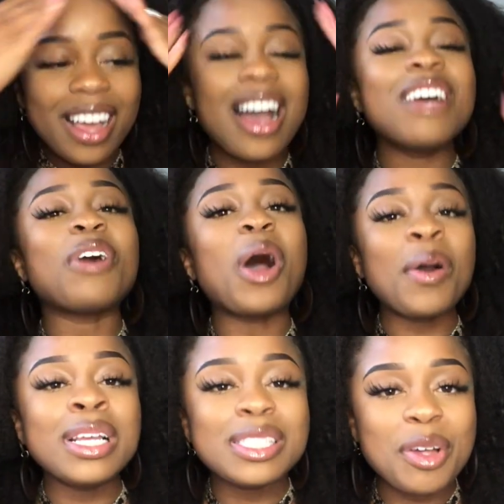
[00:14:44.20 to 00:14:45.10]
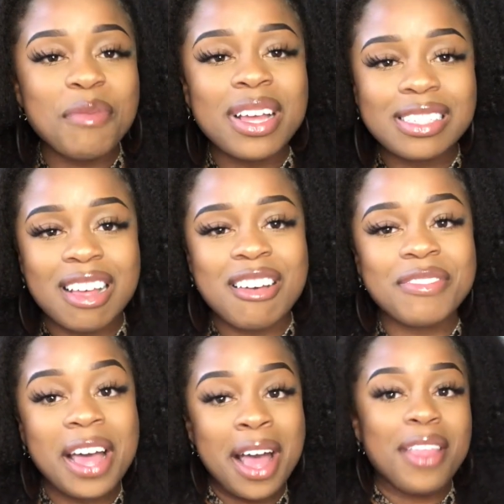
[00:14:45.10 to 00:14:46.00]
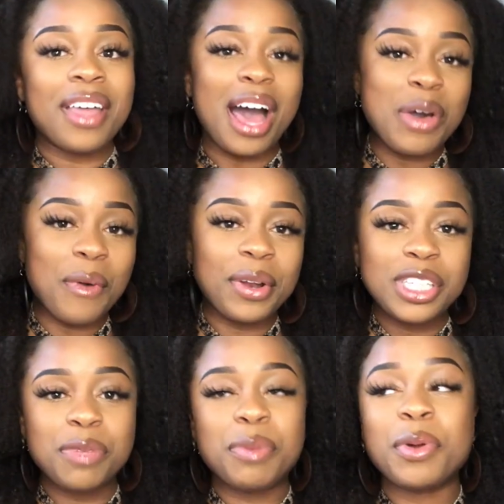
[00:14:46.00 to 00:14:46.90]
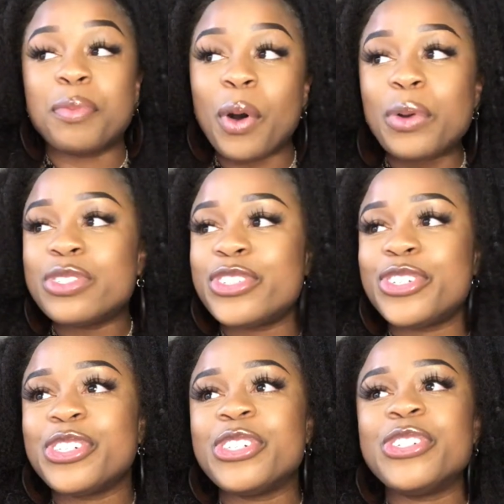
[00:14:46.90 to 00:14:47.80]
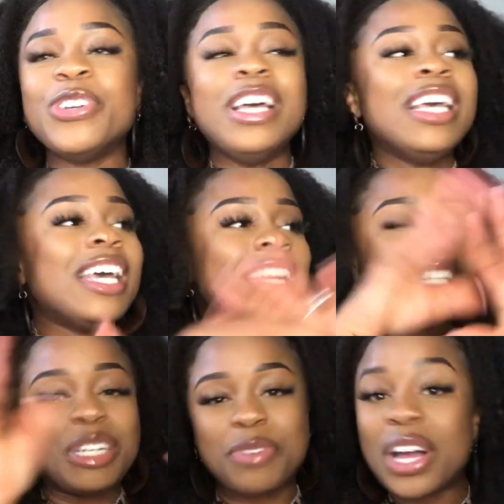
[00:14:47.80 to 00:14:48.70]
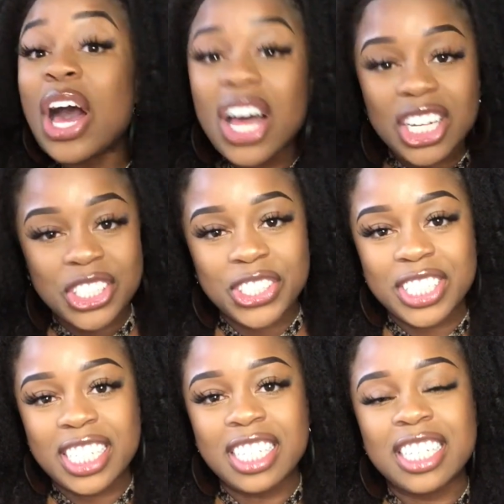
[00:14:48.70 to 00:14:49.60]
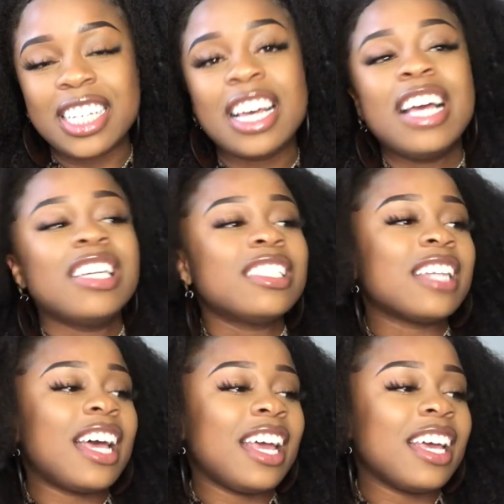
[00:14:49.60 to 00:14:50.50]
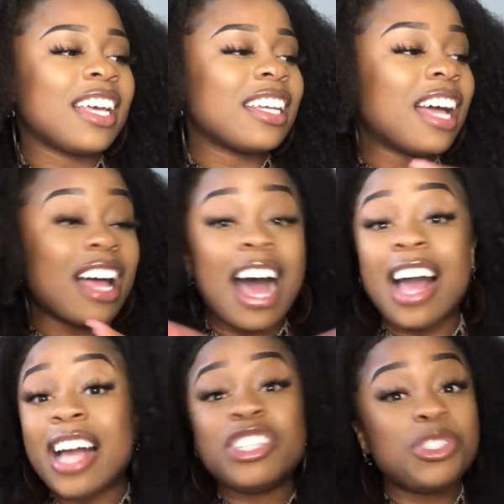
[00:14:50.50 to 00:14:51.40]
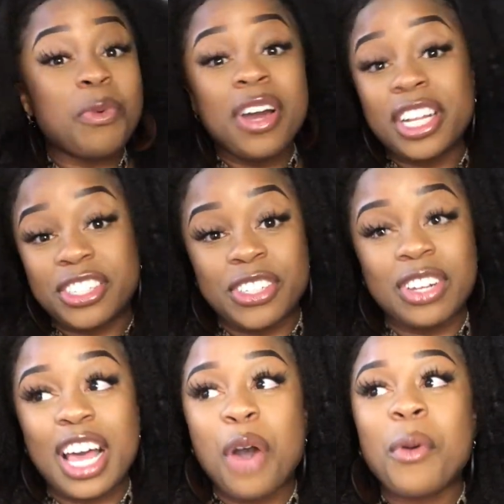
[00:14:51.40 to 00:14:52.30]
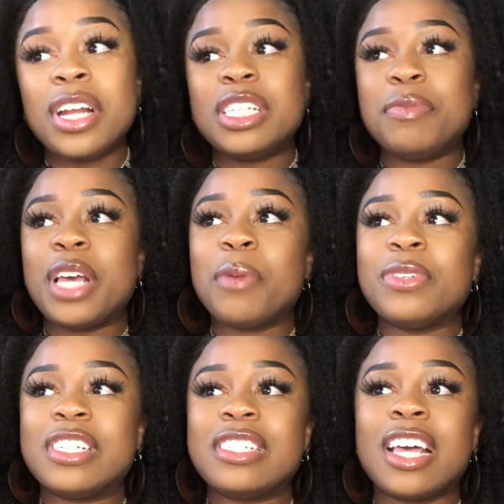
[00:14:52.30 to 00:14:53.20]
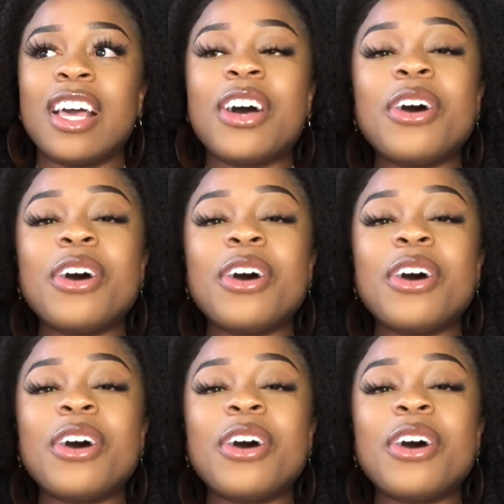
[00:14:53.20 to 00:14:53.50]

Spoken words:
I've always told myself that I wanted to be proposed to in a different country. Like, I just wanted to. Like, I wanted to be able to say,